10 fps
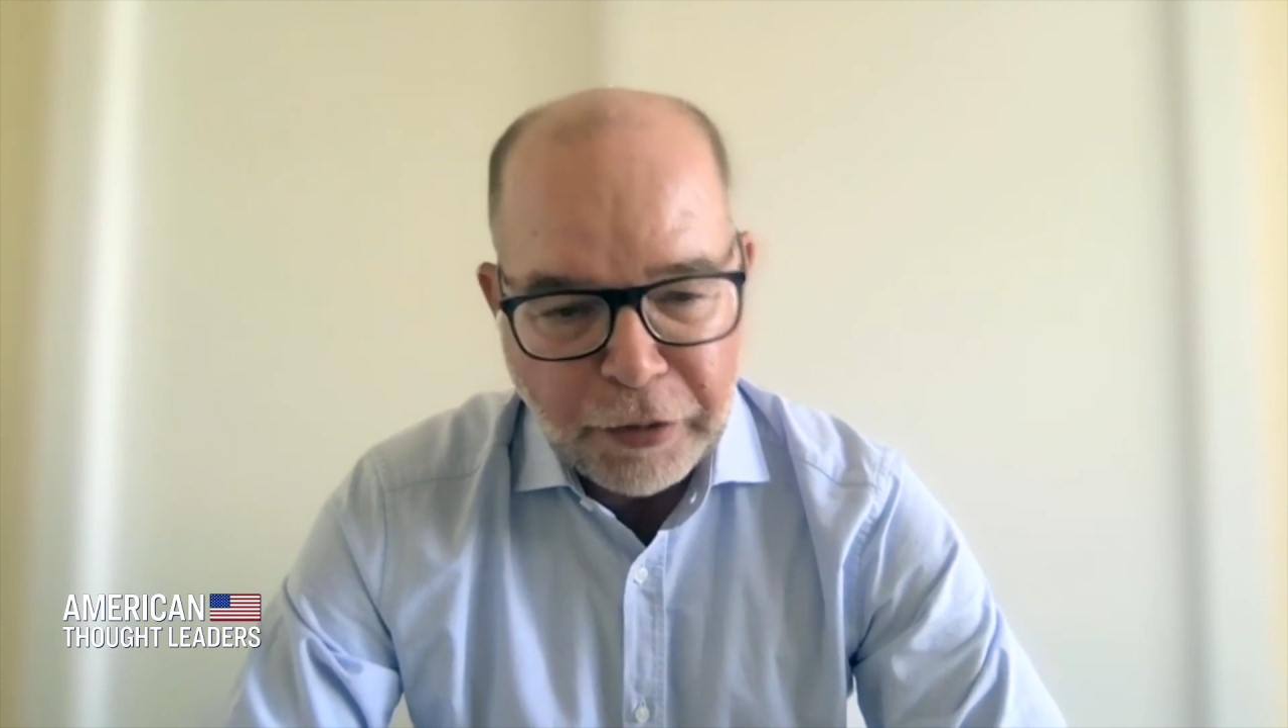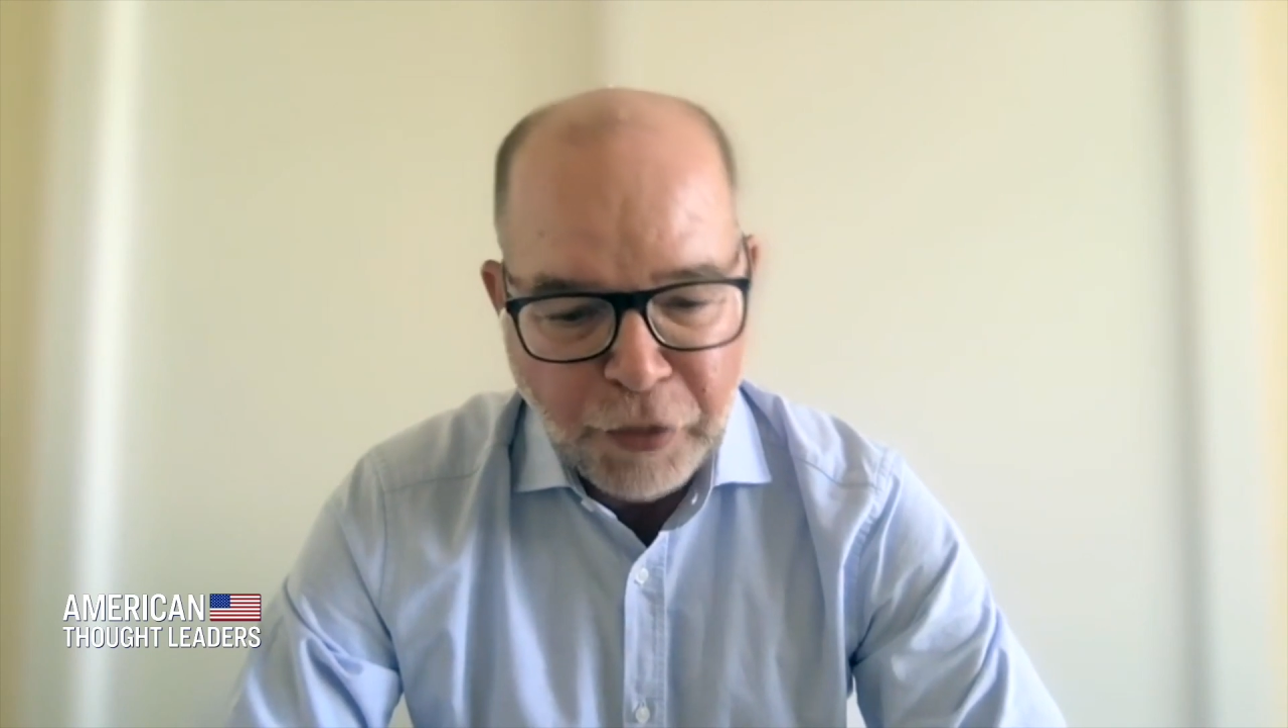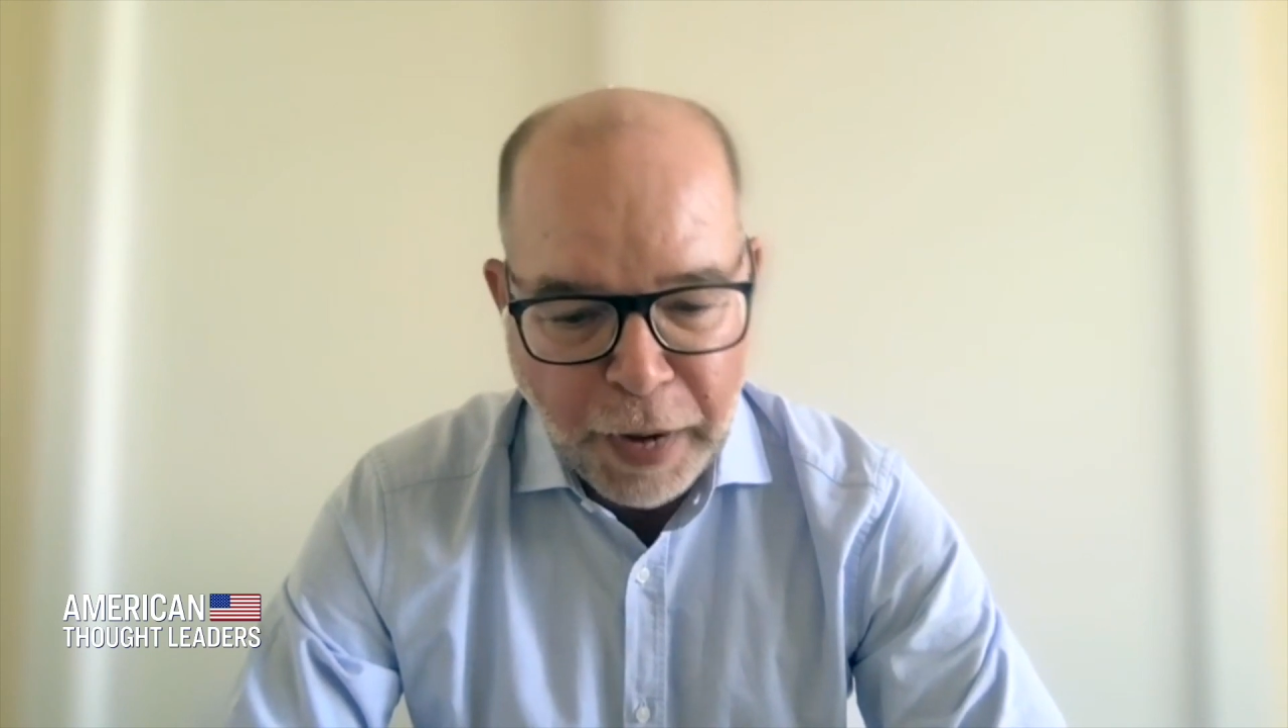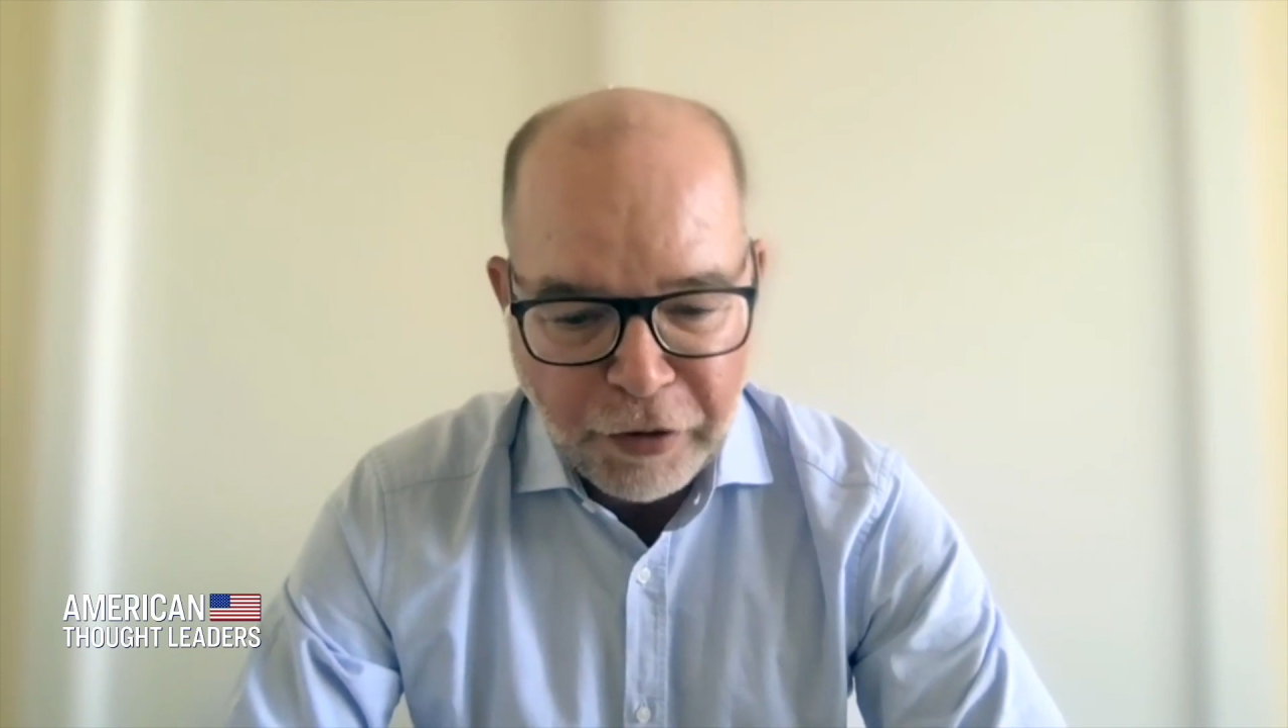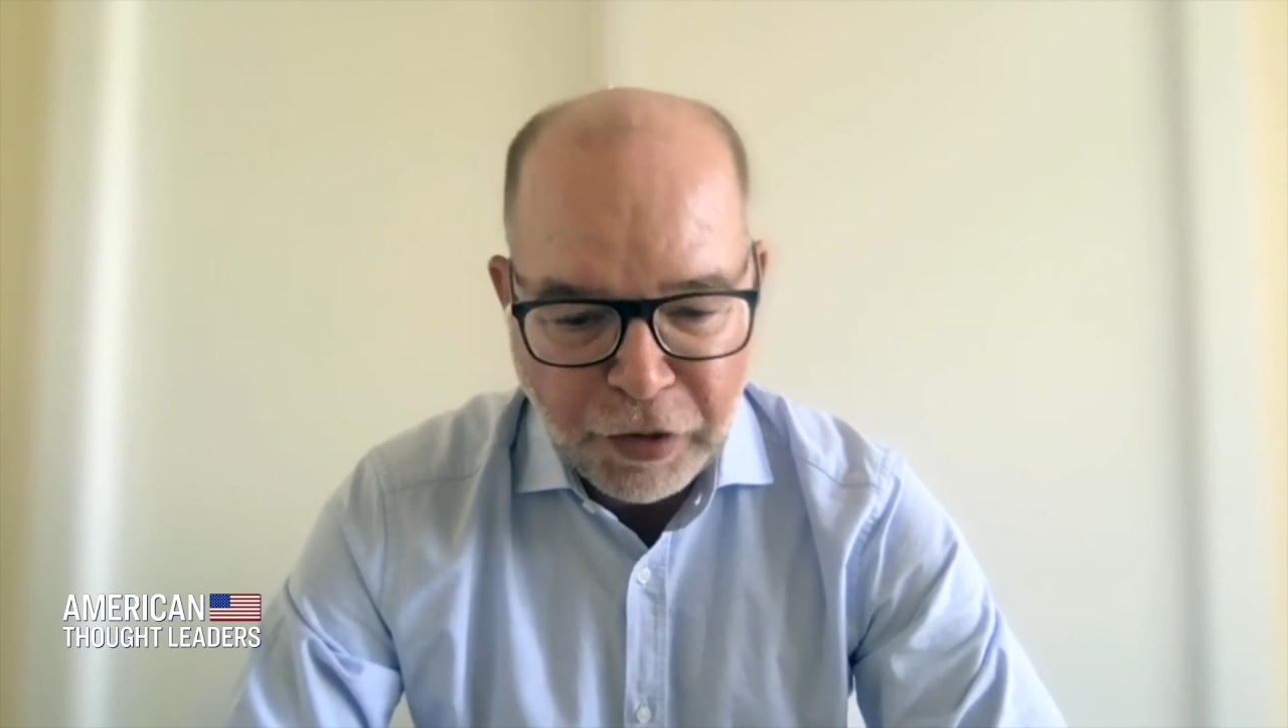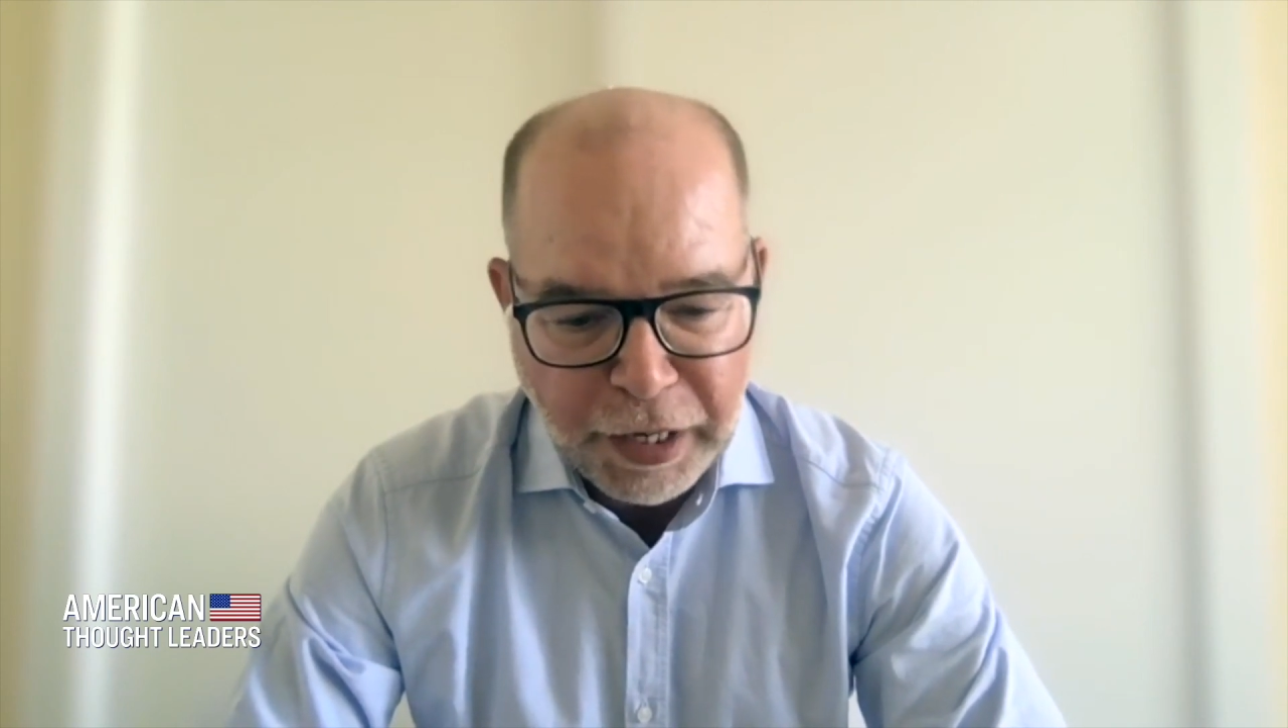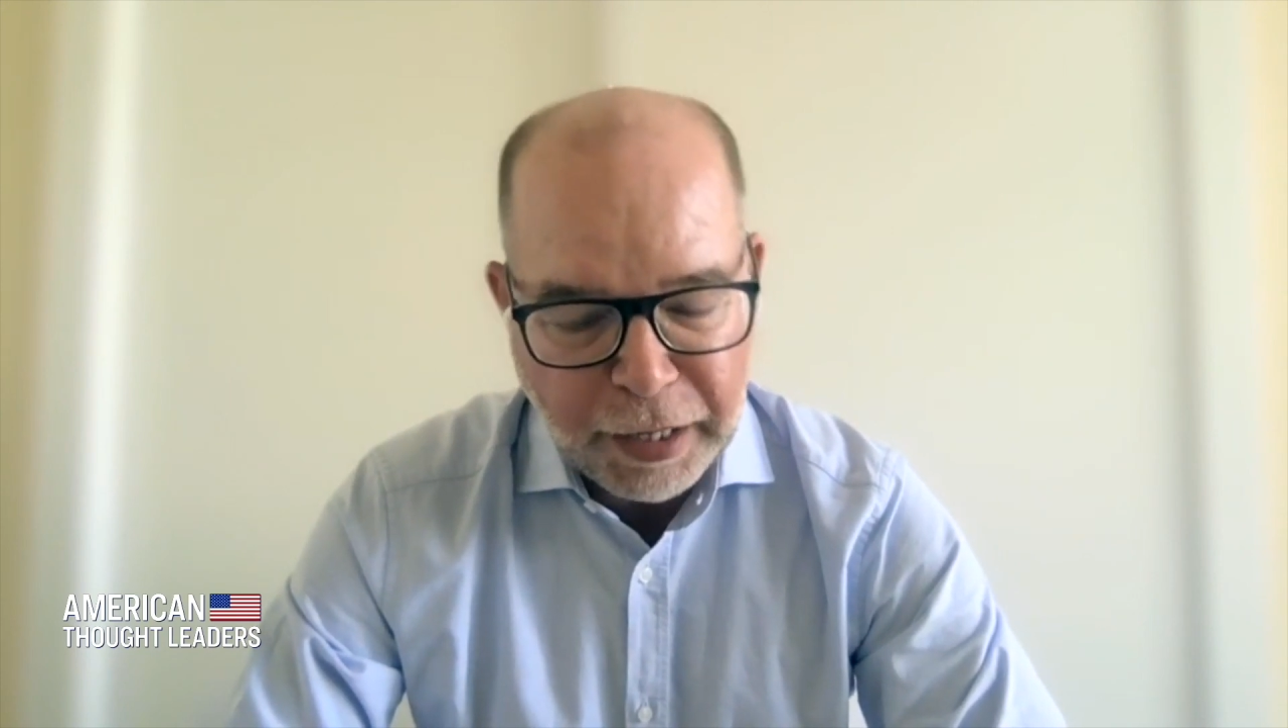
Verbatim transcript: a tragedy,